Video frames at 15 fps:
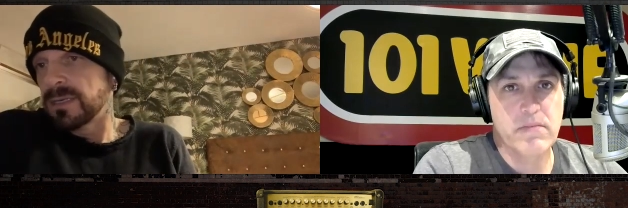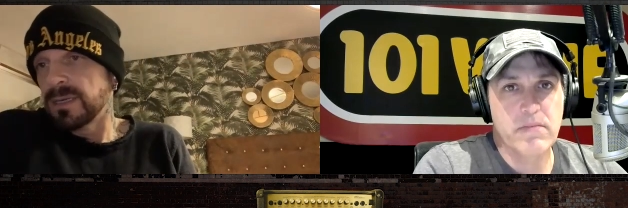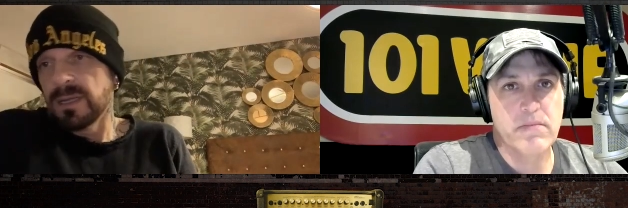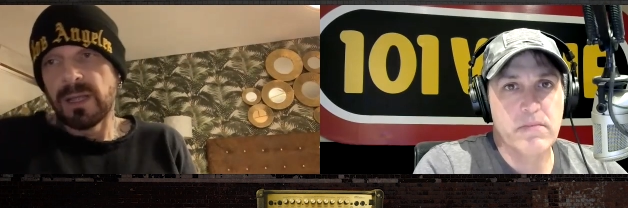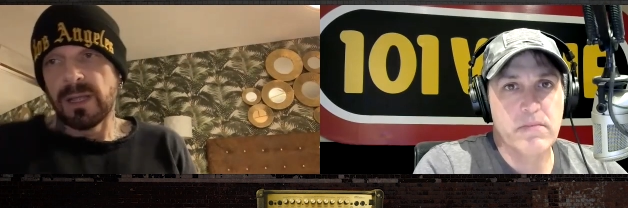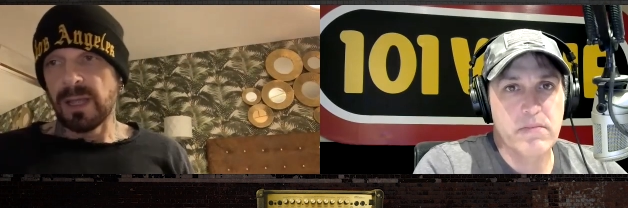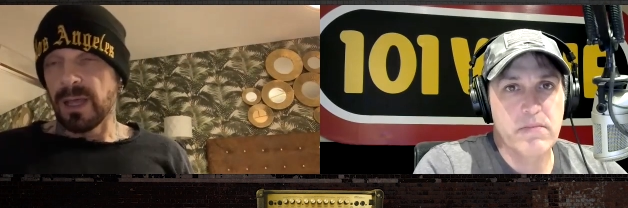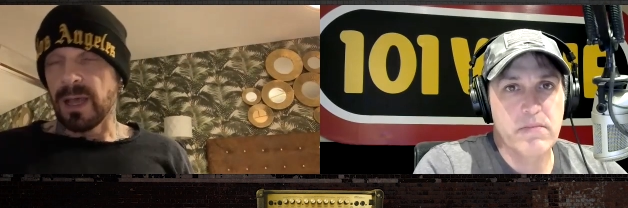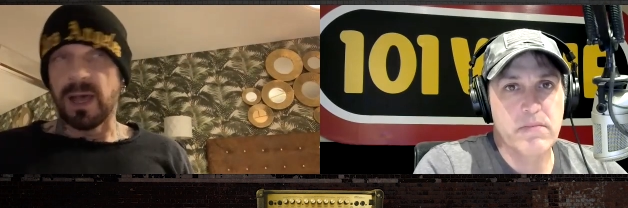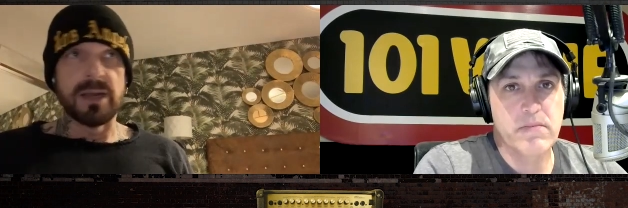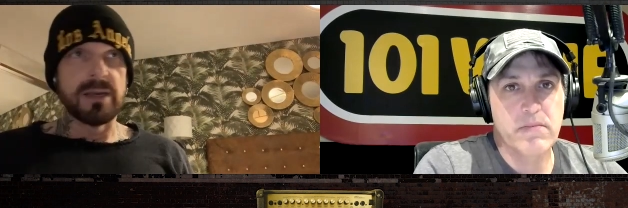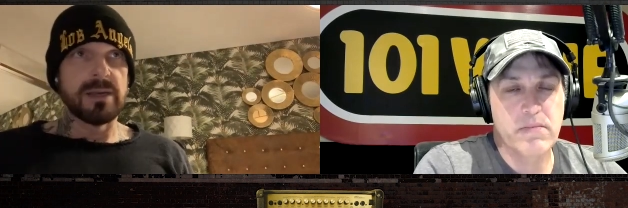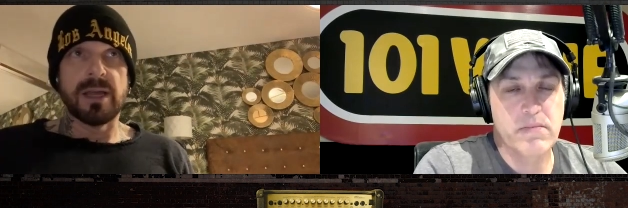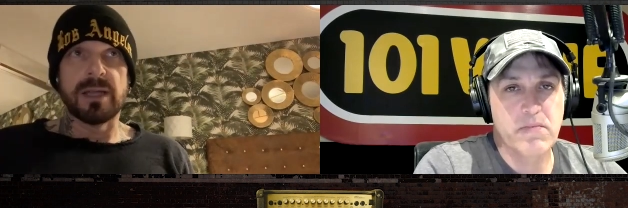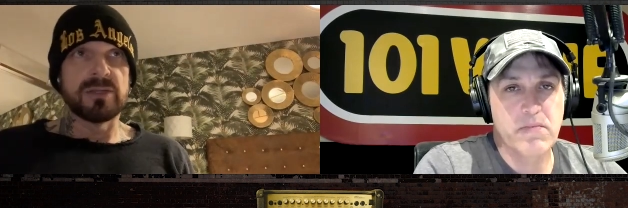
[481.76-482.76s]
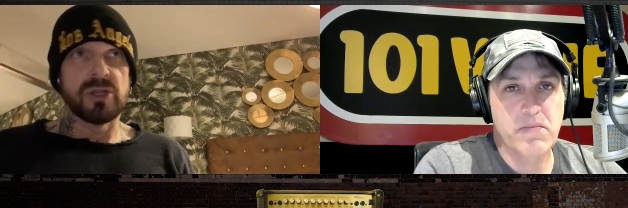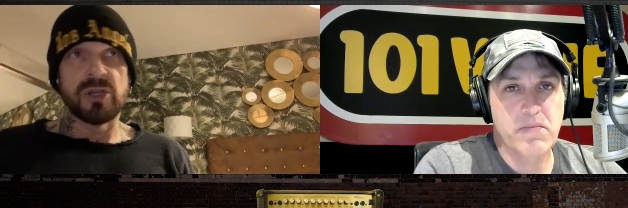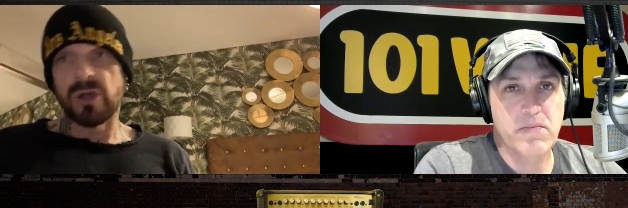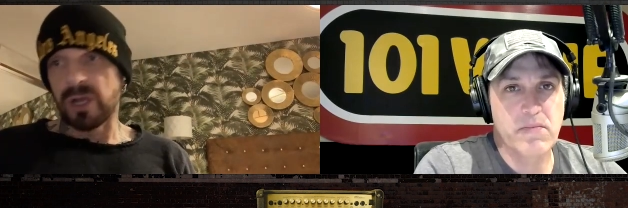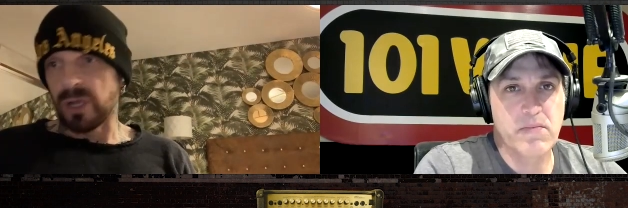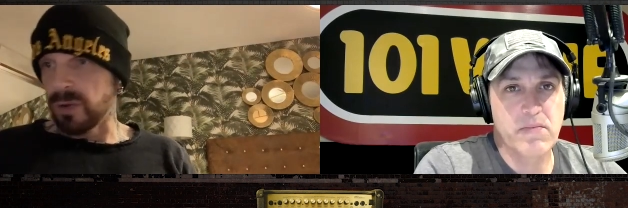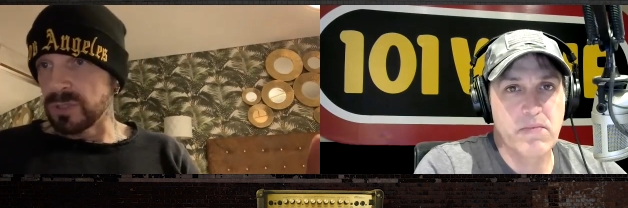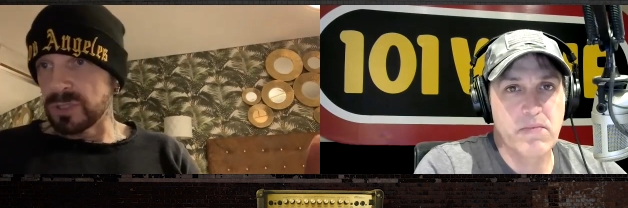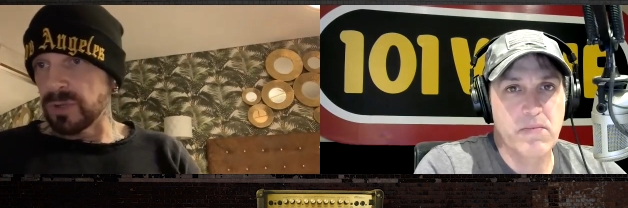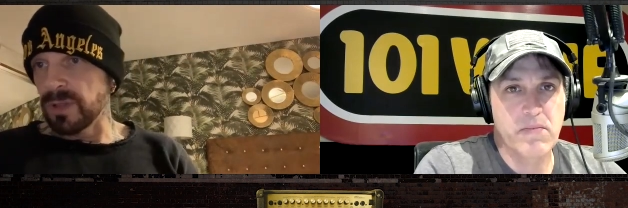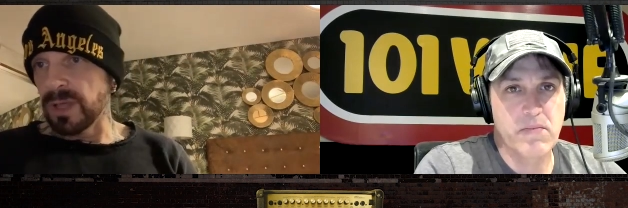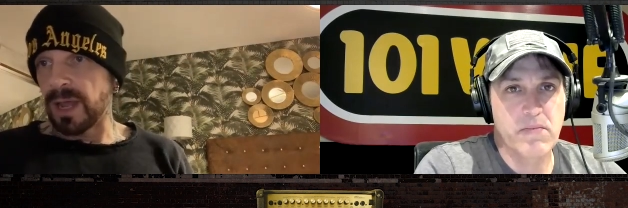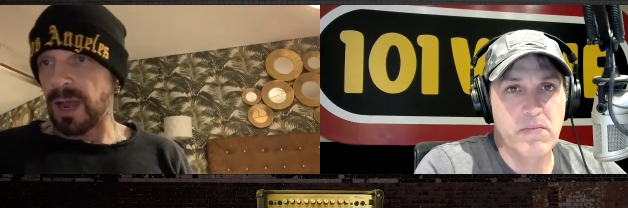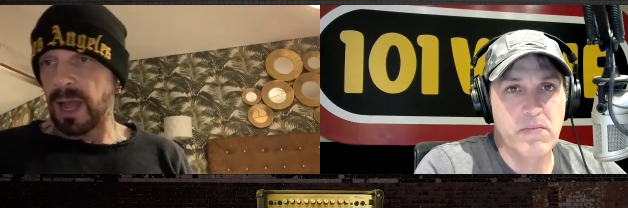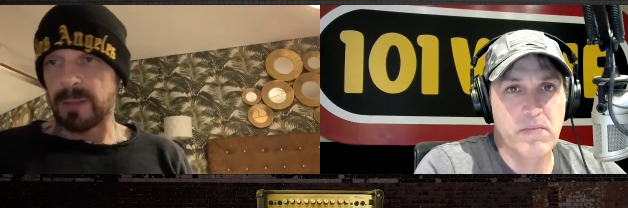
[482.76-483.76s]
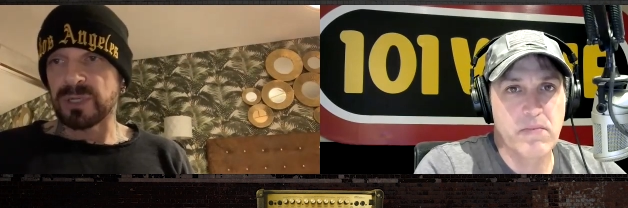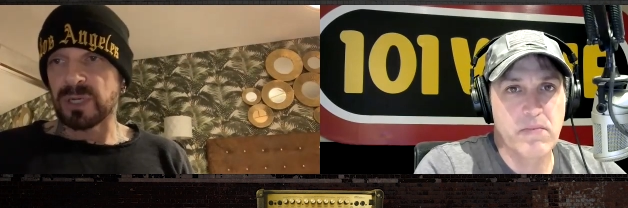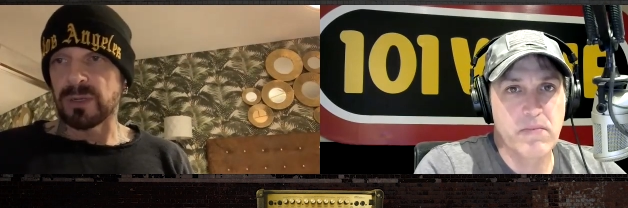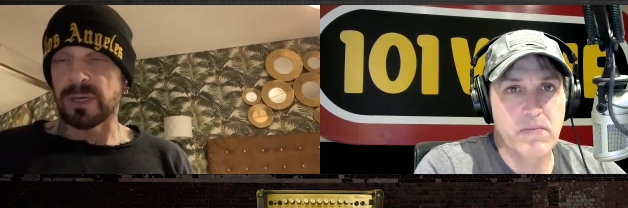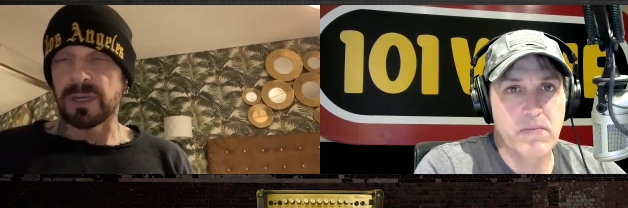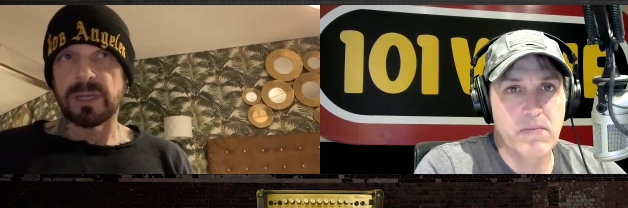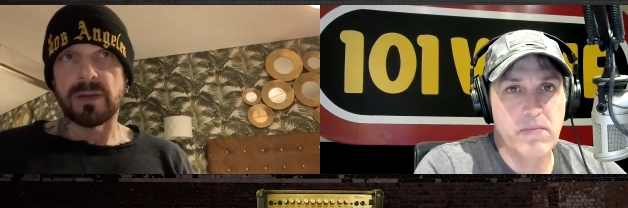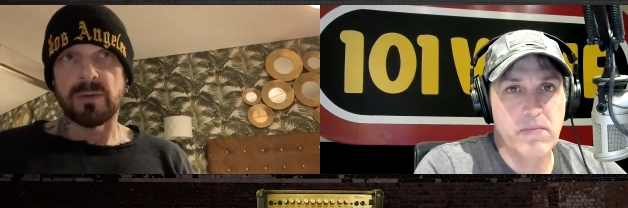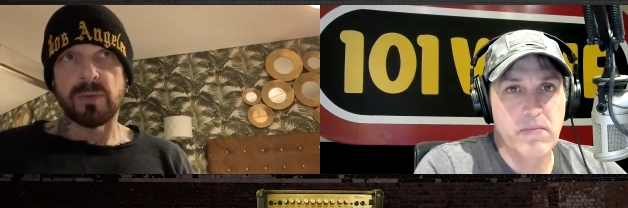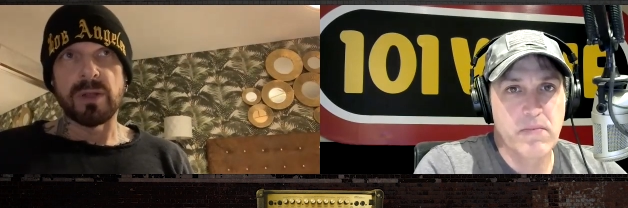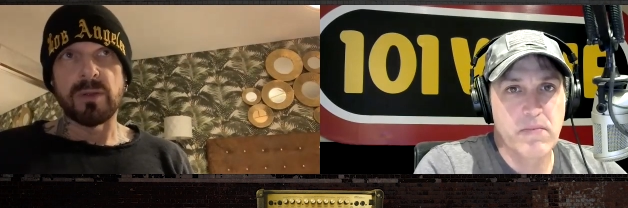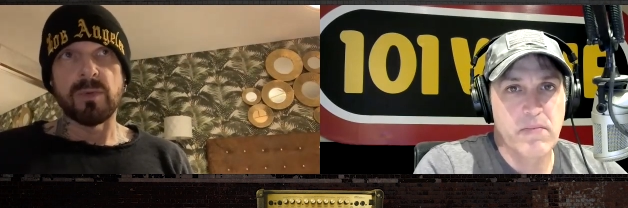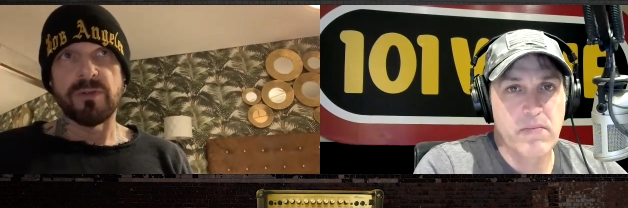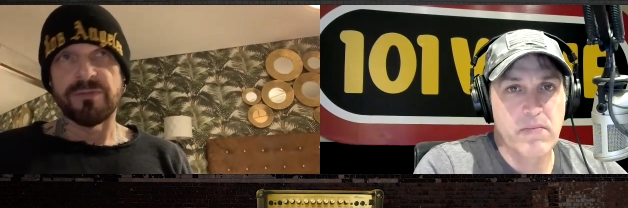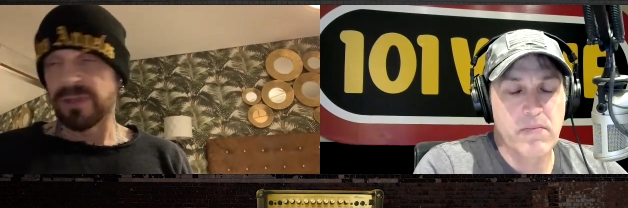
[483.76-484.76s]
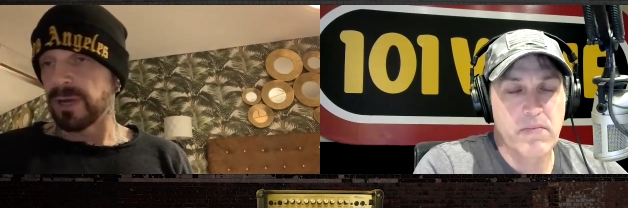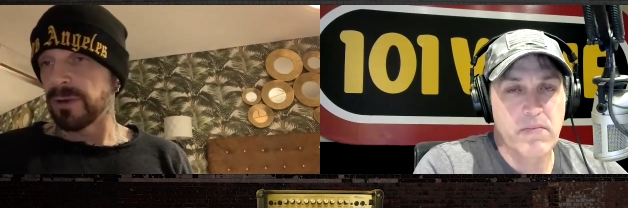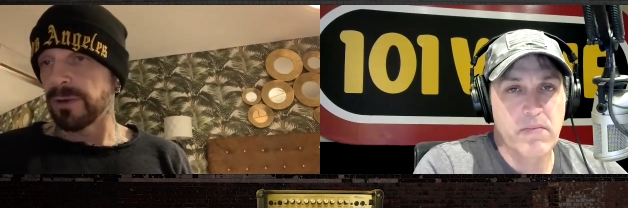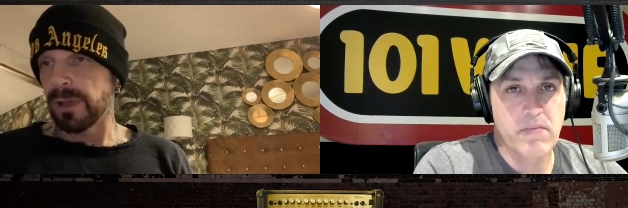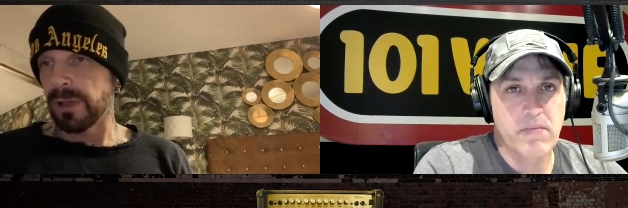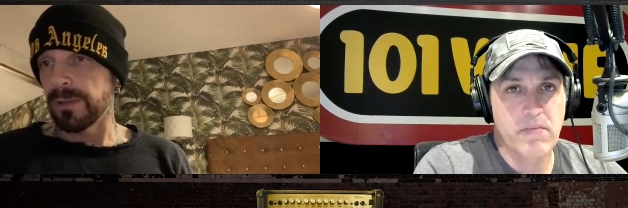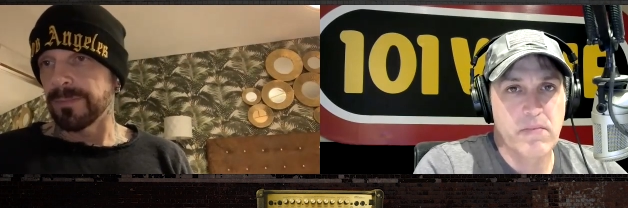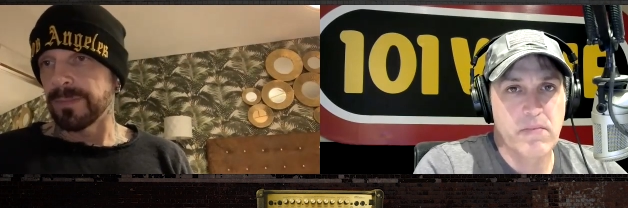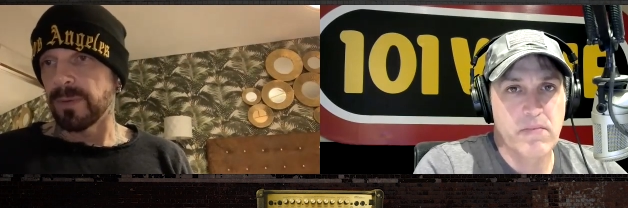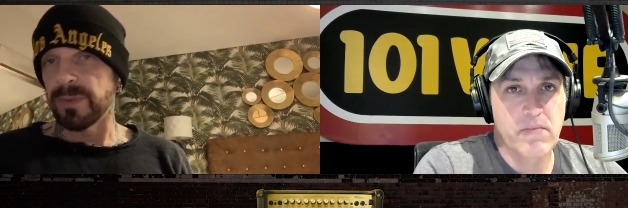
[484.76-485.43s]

Speaker 1: and and and you got to go and do that absolutely, and we'll we'll figure it out.